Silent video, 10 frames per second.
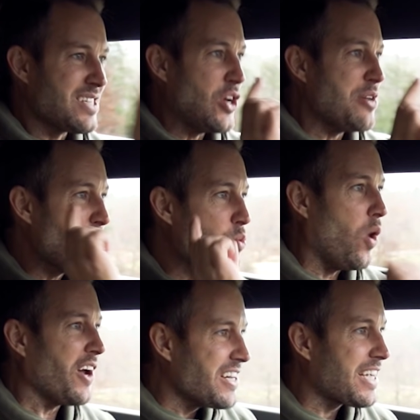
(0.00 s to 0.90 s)
There's only been
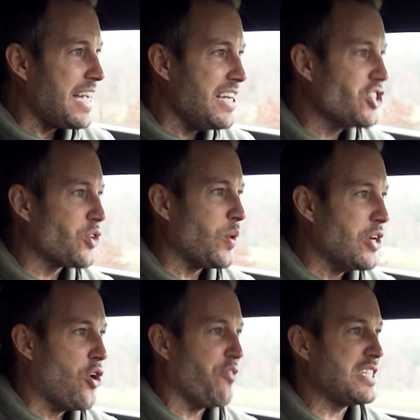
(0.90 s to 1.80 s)
one occasion when
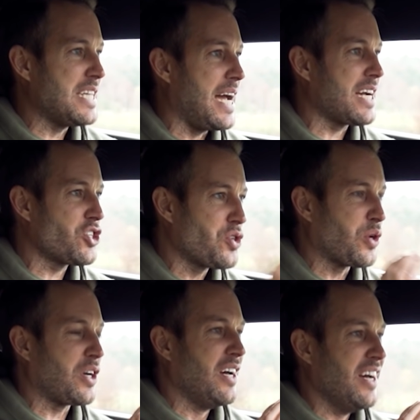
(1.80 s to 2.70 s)
Novitec took
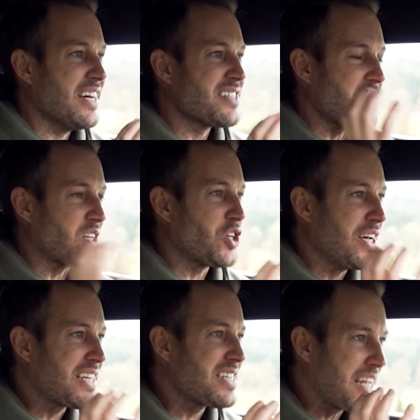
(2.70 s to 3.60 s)
such an
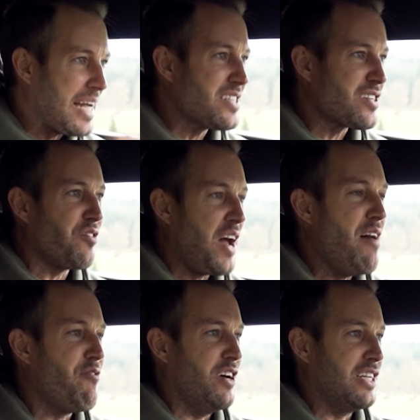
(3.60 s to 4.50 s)
extensive
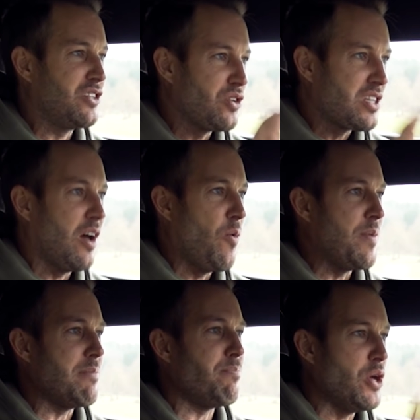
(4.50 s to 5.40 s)
effort to tell
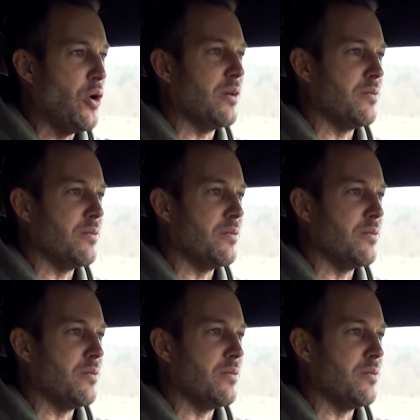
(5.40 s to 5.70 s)
me, Bjorn,